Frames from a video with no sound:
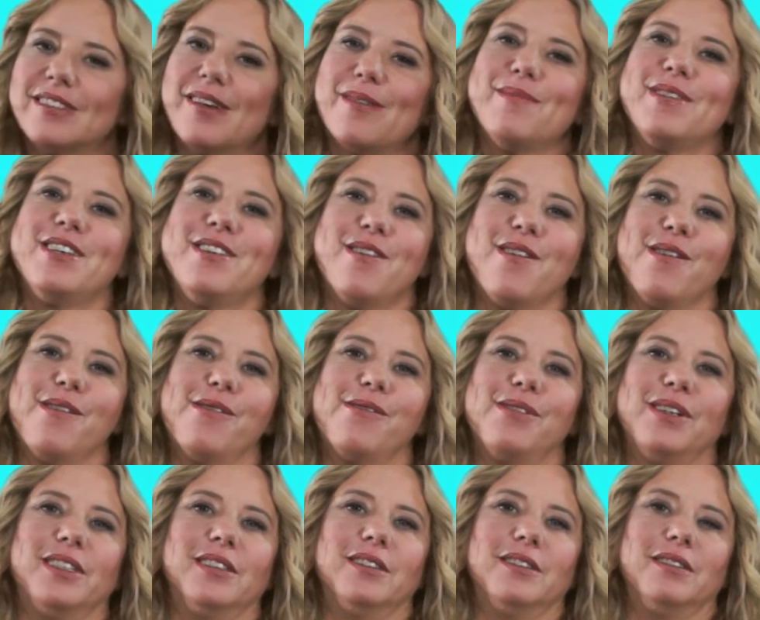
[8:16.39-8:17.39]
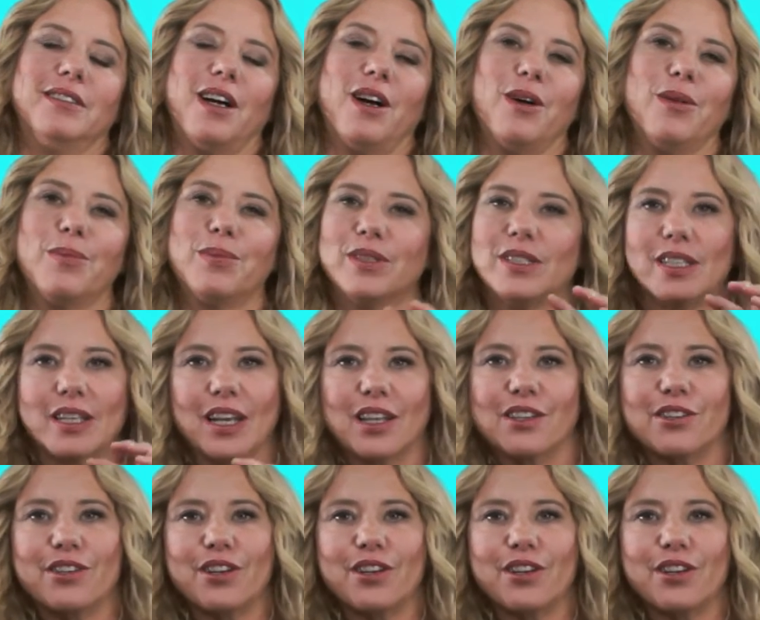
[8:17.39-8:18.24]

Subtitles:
let me know, and I'll put together